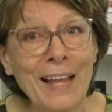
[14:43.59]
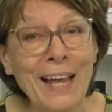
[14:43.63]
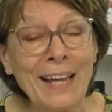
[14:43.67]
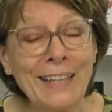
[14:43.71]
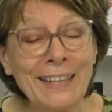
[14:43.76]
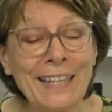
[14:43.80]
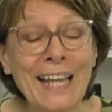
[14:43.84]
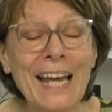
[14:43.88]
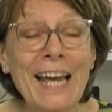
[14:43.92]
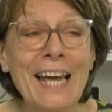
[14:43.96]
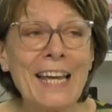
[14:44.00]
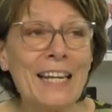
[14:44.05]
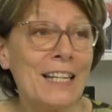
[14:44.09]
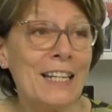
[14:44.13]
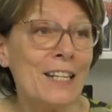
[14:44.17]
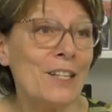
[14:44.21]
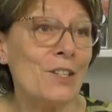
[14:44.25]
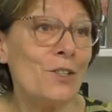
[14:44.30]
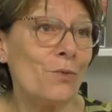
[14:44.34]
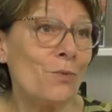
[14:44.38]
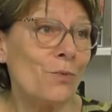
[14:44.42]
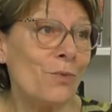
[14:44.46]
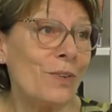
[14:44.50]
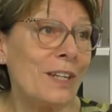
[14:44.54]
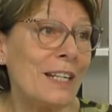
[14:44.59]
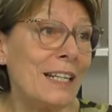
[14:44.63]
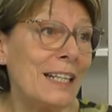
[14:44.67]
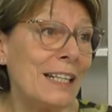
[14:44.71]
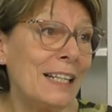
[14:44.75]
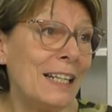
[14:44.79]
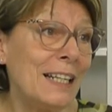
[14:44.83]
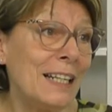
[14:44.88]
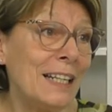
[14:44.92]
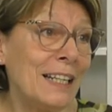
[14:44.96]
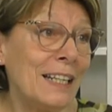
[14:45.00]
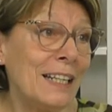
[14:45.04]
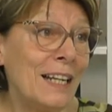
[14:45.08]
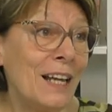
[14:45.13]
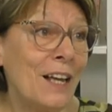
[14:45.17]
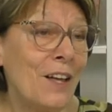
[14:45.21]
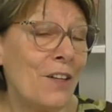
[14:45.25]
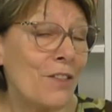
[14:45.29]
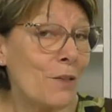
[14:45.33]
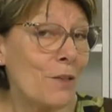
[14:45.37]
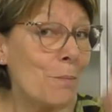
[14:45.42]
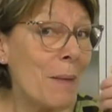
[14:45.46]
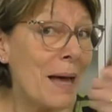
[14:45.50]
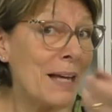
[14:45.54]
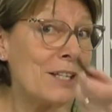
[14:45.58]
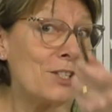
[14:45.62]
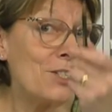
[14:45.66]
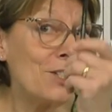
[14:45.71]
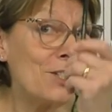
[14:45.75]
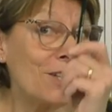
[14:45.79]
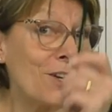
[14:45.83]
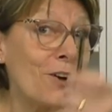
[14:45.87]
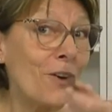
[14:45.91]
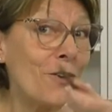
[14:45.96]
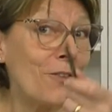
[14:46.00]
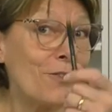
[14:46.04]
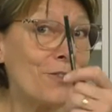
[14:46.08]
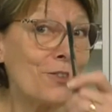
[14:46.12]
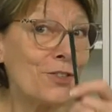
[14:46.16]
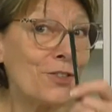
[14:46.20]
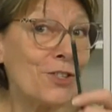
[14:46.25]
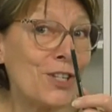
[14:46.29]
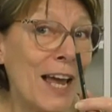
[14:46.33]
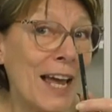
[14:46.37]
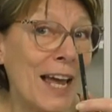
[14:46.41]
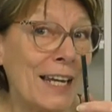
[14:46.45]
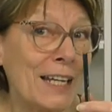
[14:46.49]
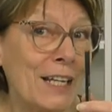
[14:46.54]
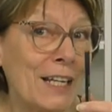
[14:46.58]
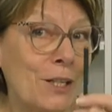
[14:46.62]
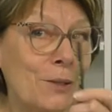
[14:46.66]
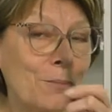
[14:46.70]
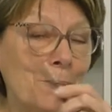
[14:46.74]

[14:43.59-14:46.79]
And that is really the magic of the SHAC.